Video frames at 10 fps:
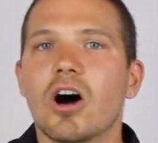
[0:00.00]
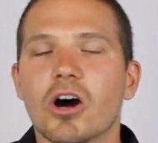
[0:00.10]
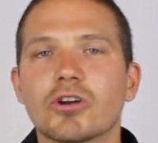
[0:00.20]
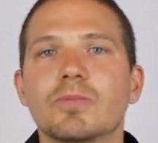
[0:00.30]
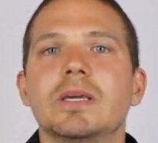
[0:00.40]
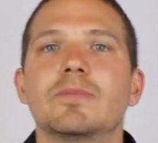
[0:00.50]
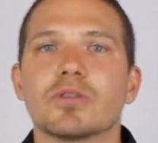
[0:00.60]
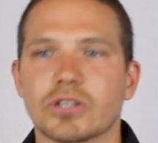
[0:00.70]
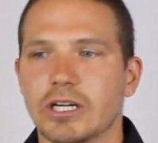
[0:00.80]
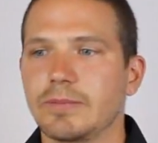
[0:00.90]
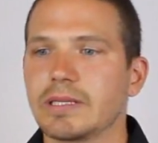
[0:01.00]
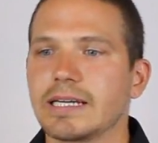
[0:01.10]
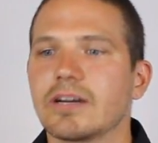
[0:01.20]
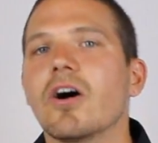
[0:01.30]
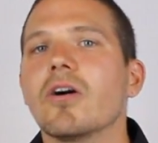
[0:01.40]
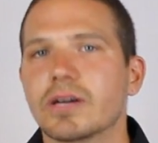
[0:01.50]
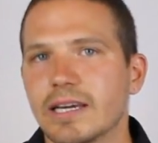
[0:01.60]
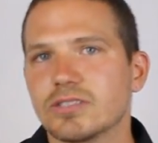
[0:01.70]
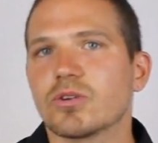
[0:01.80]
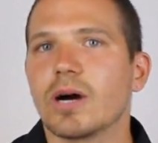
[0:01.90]
Other people are going to be like, oh,
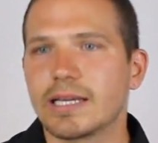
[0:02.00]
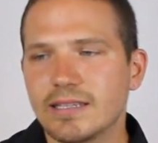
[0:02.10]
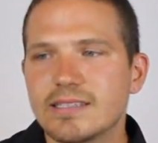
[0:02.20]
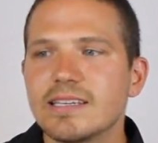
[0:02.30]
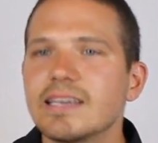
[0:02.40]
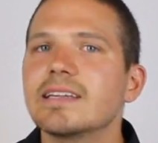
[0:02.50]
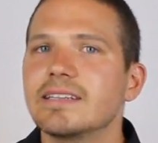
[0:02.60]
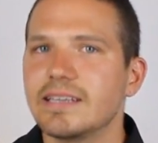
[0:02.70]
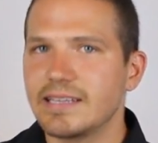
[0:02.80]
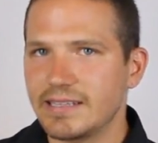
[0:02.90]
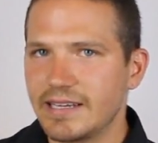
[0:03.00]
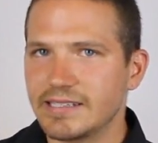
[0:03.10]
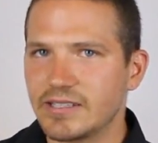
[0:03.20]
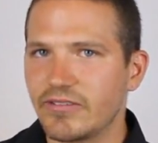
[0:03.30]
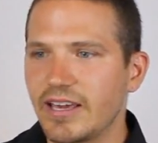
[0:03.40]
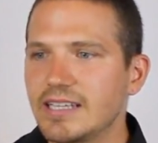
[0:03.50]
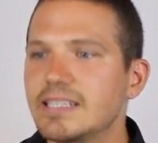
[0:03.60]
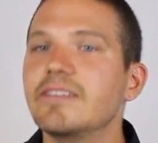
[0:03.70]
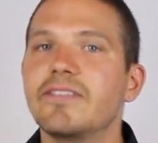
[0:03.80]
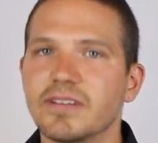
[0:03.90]
okay, so I can see in his
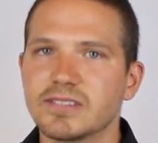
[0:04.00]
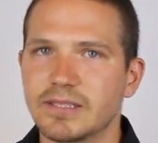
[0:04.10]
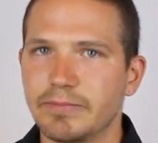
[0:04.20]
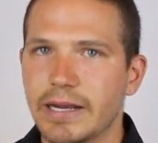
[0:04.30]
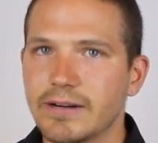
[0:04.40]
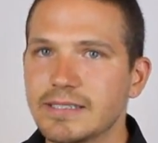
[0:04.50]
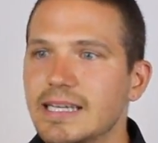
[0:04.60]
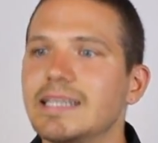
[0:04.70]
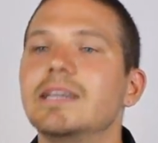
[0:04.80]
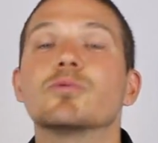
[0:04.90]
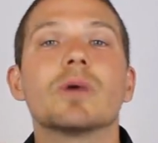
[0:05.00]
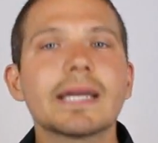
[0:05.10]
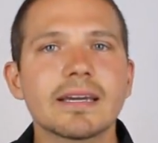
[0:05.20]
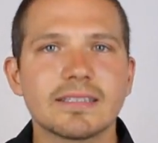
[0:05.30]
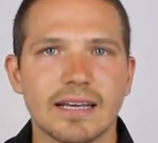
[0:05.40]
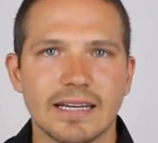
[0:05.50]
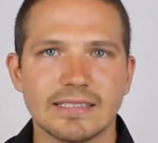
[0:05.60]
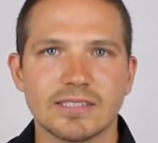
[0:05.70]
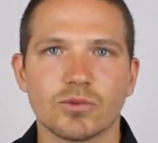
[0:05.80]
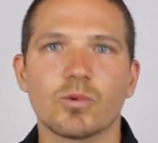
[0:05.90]
face, he feels embarrassed and he
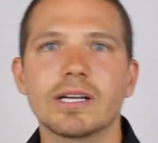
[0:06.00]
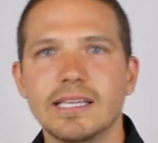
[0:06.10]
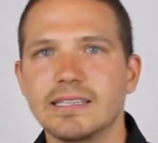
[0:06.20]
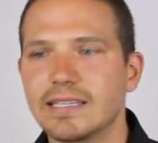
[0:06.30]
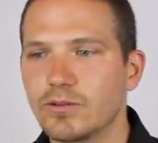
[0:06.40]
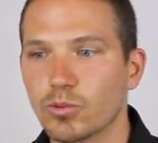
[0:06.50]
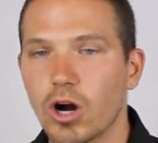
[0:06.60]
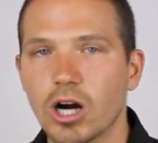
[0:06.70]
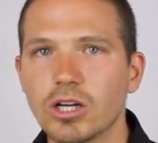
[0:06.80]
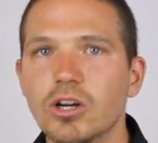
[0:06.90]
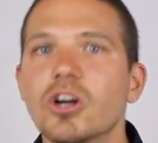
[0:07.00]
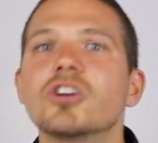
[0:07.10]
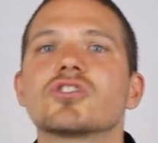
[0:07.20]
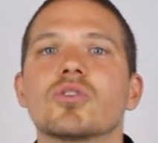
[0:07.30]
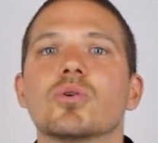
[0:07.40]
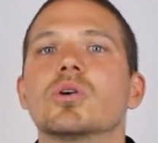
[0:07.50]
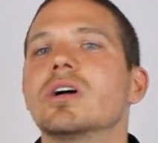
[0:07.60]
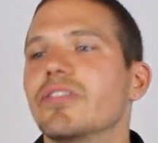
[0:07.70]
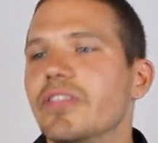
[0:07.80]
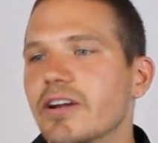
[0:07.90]
recognizes what he did wrong. So
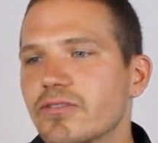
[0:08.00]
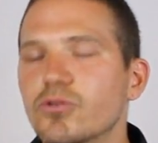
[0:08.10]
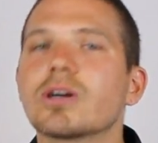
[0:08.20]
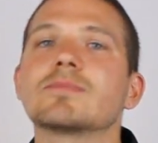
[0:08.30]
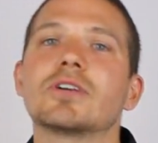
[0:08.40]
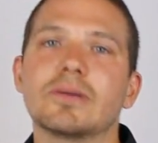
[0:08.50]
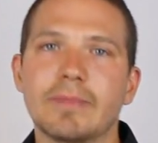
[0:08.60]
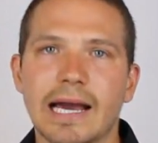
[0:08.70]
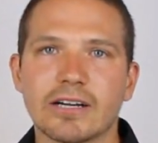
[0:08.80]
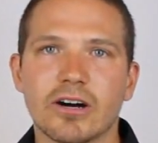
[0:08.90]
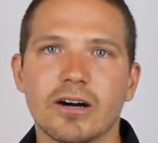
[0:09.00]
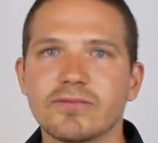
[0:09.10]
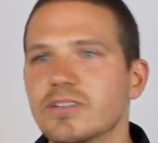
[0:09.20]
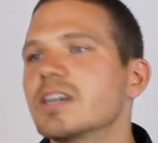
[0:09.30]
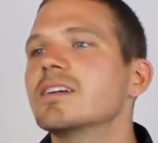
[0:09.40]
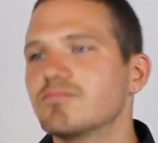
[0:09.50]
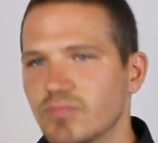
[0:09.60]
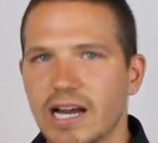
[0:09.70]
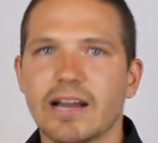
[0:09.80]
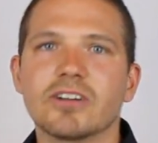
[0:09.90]
therefore, I'm going to back off.
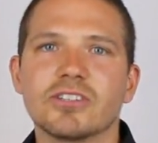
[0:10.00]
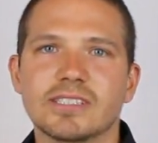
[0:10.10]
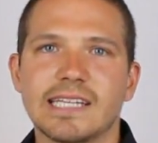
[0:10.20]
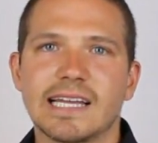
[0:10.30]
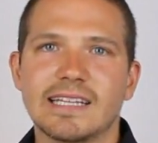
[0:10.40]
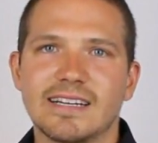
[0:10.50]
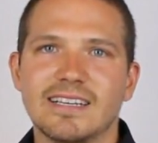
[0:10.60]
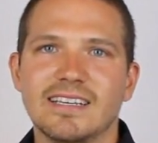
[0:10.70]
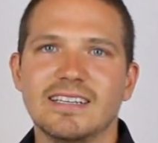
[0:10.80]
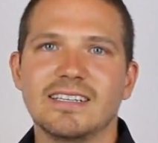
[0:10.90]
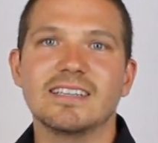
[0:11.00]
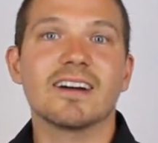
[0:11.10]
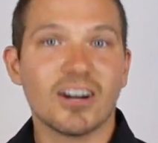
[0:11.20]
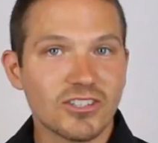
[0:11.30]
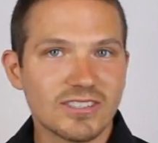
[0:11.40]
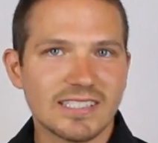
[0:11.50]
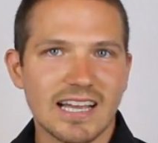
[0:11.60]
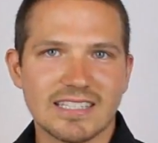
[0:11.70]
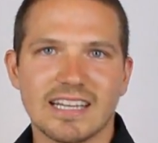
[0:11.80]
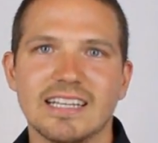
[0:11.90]
I understand that he
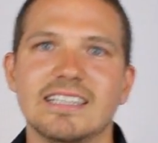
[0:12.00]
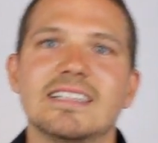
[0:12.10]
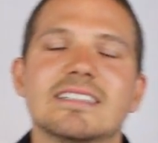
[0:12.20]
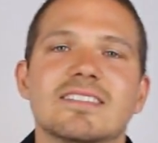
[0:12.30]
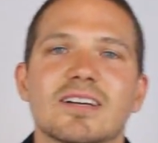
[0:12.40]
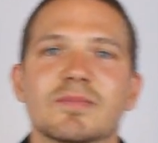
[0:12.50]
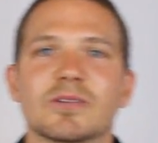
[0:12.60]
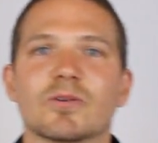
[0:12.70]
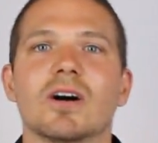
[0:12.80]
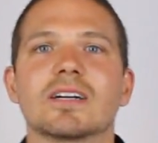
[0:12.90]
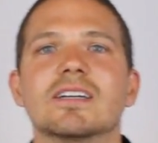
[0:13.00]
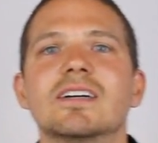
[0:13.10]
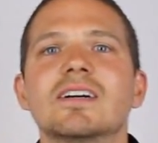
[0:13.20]
understands that he did something wrong.